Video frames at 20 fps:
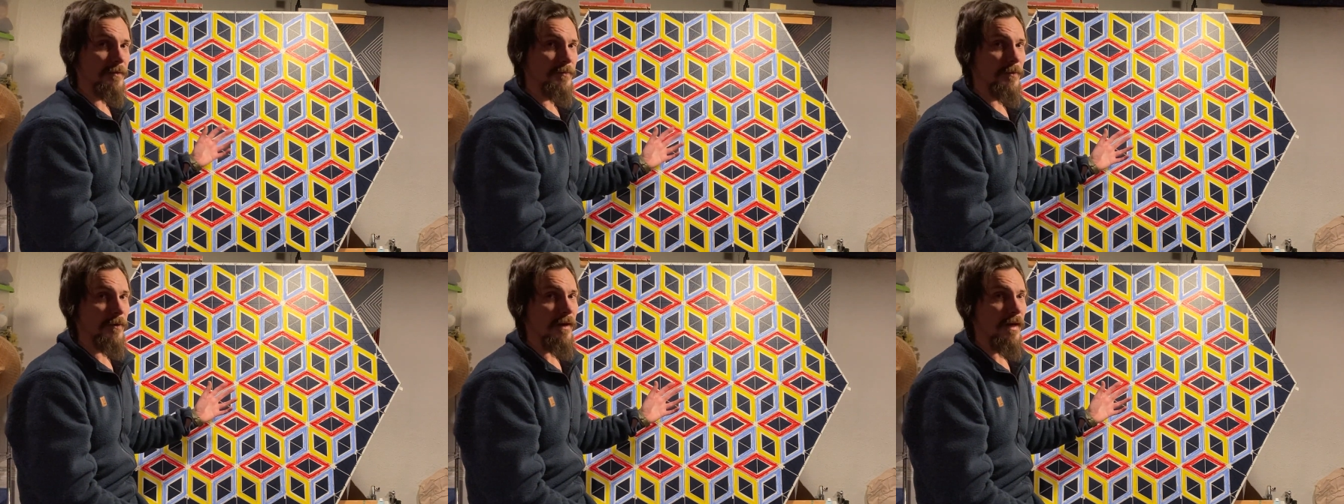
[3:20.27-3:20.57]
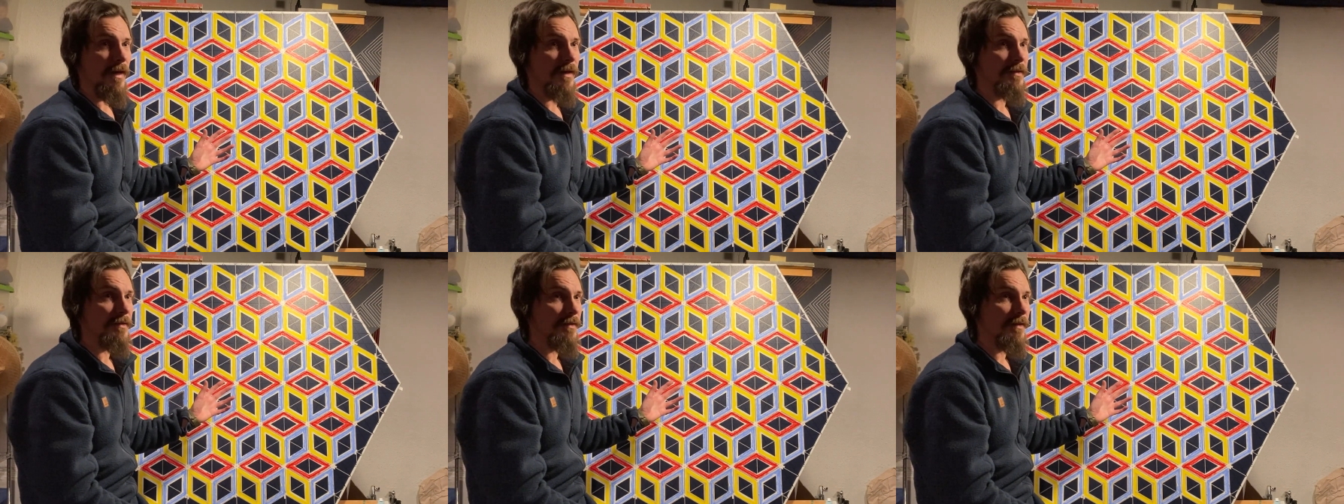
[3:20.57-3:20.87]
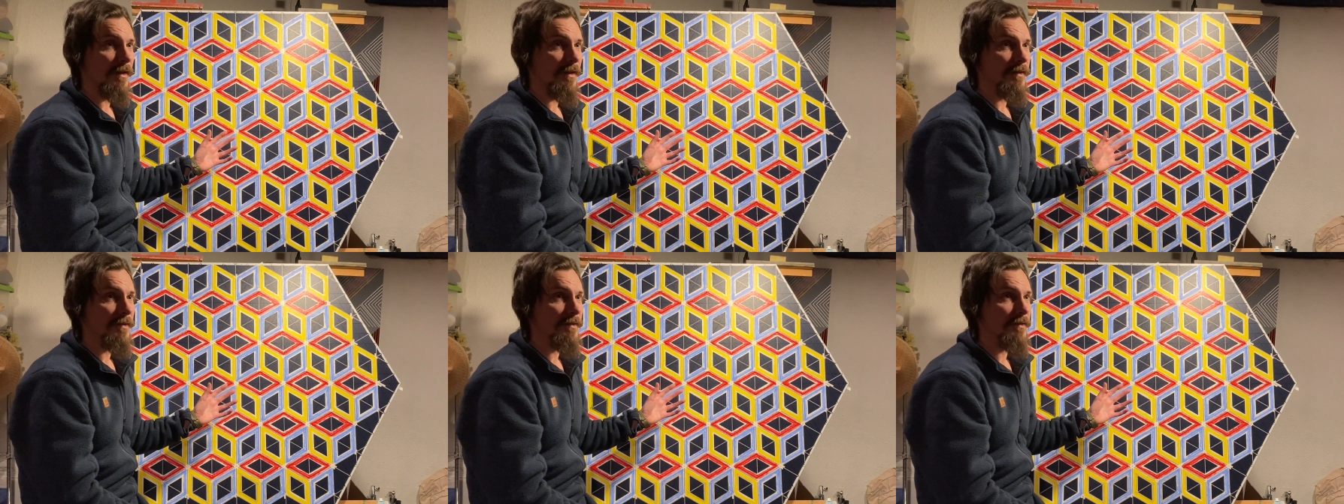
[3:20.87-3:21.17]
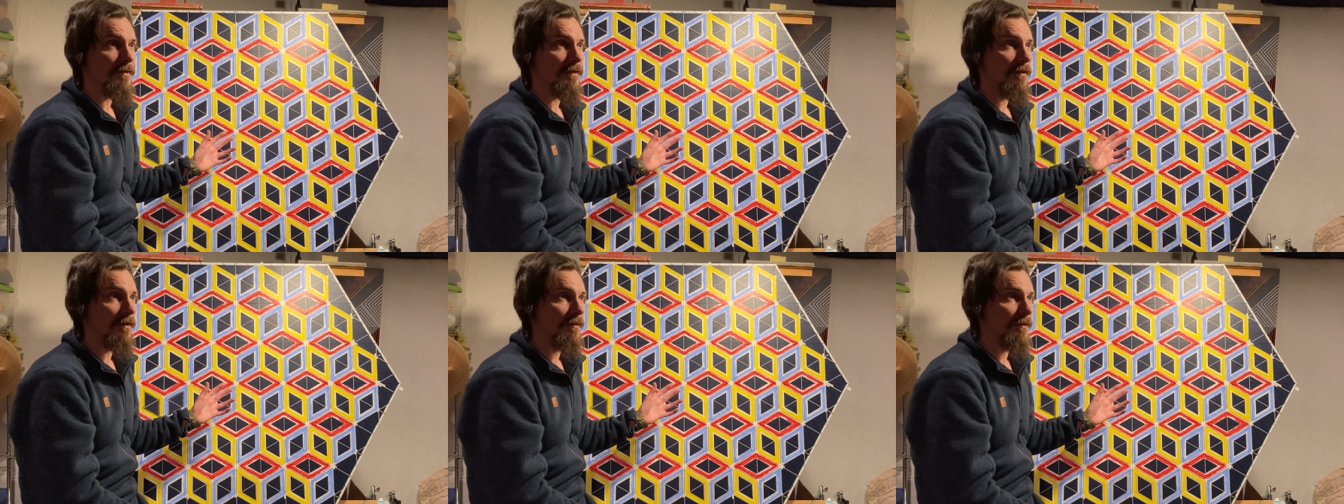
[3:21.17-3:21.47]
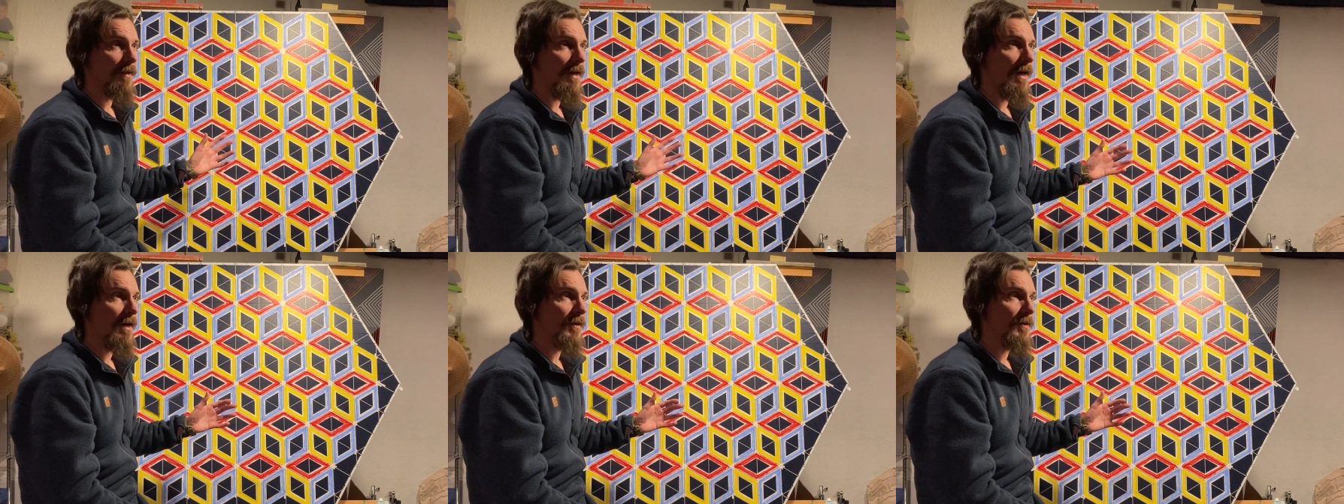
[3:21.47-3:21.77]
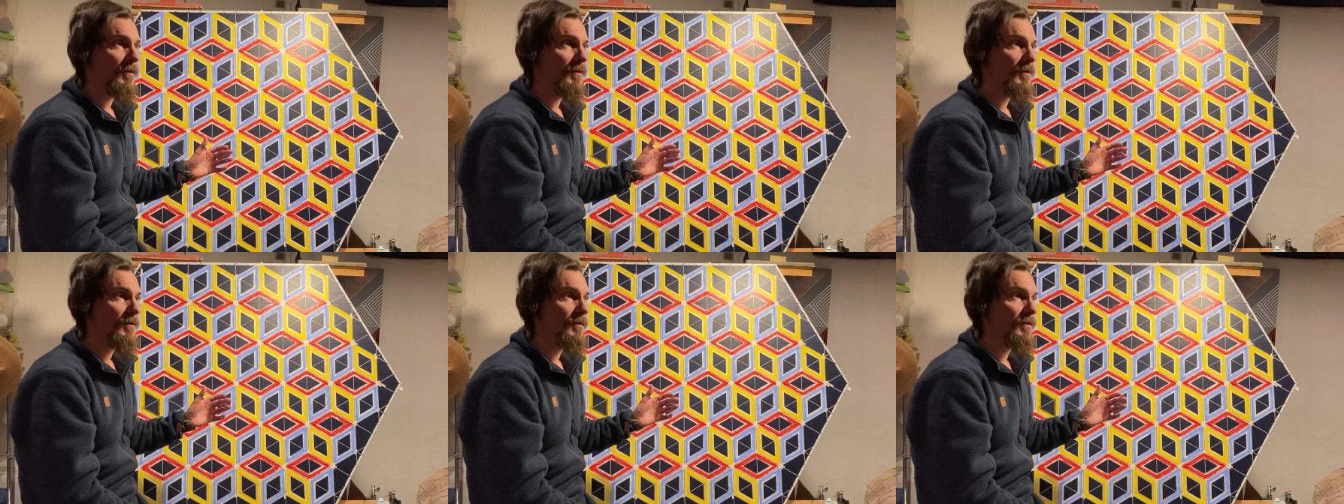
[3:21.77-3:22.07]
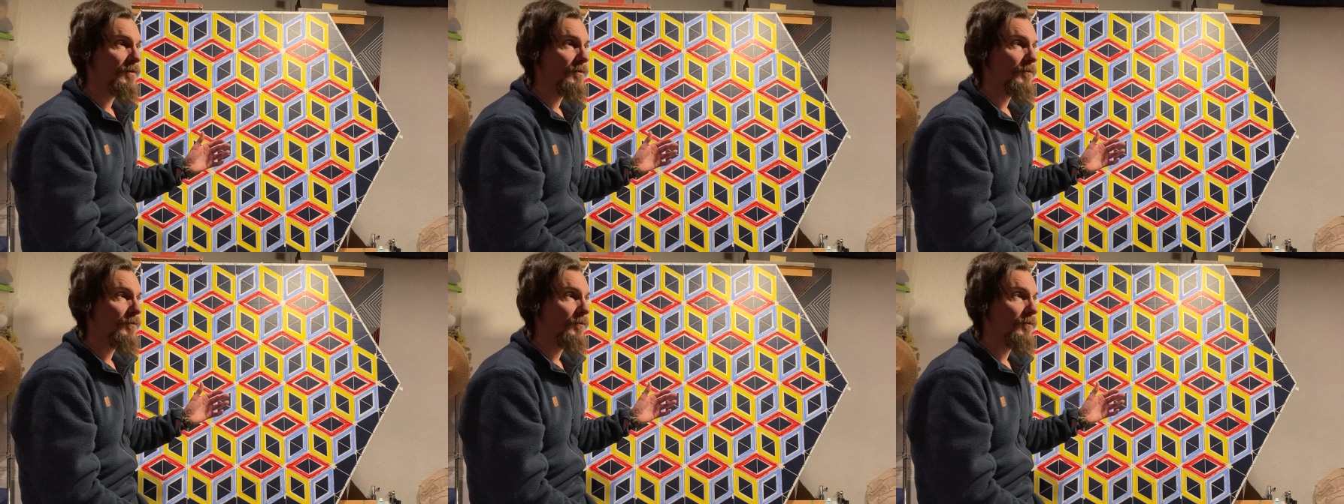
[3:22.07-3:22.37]
process
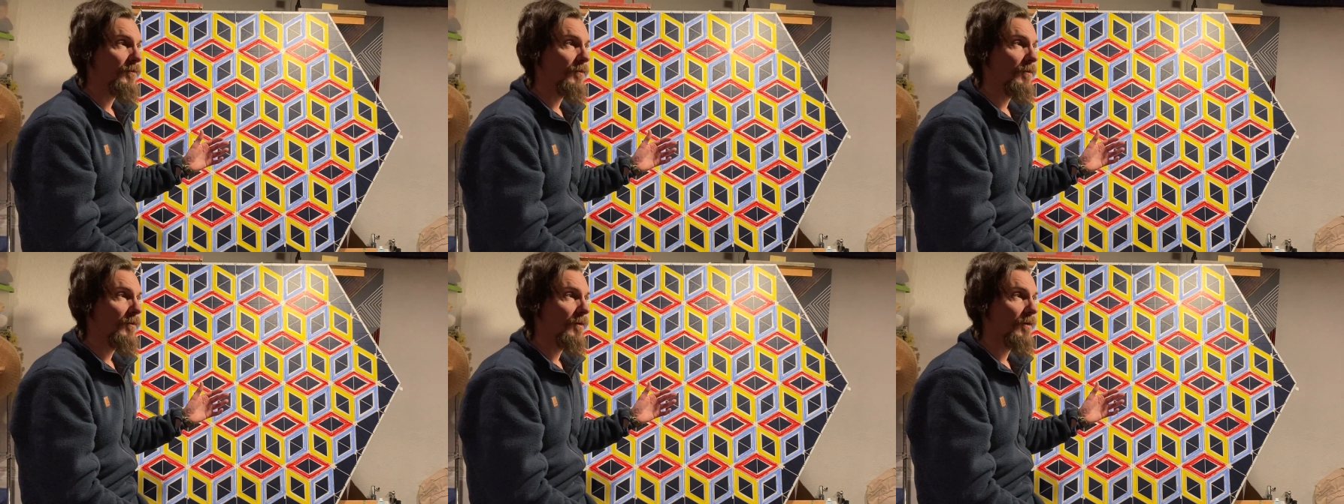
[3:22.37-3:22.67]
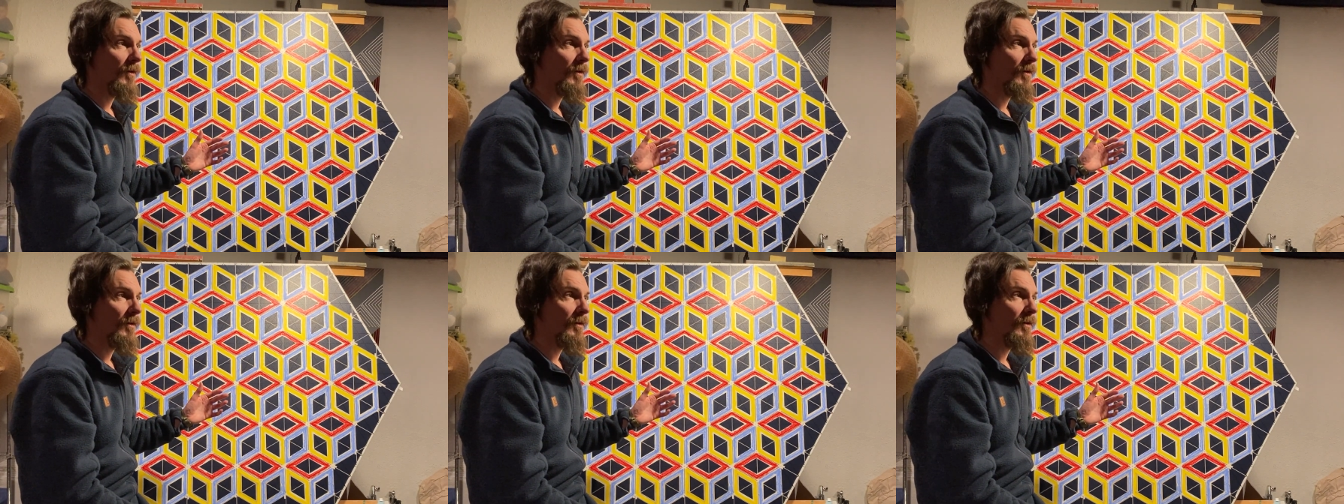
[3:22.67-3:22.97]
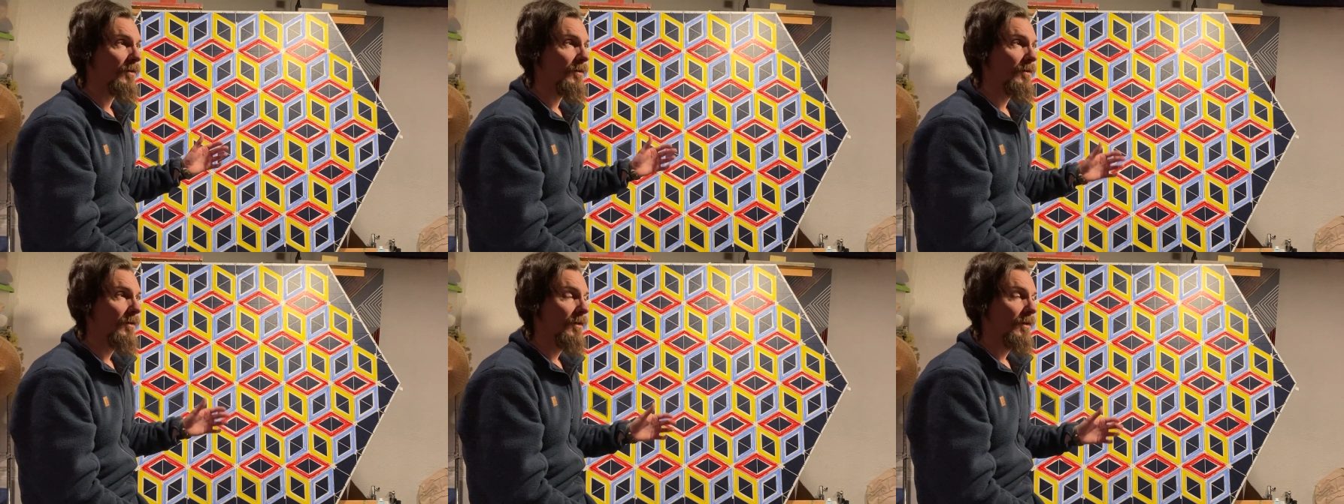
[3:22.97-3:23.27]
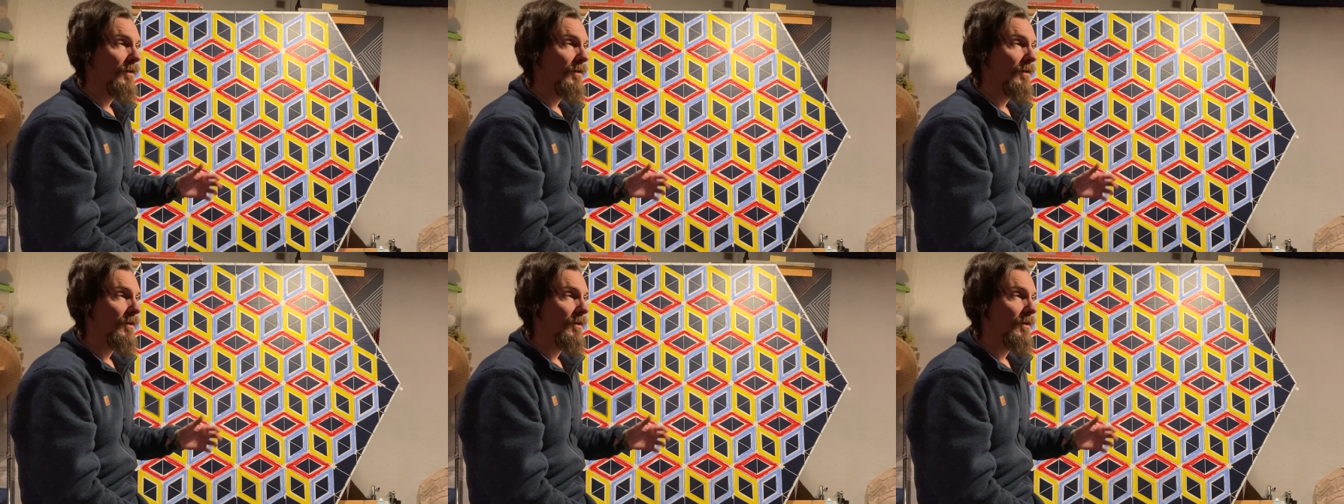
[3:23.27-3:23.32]
allows for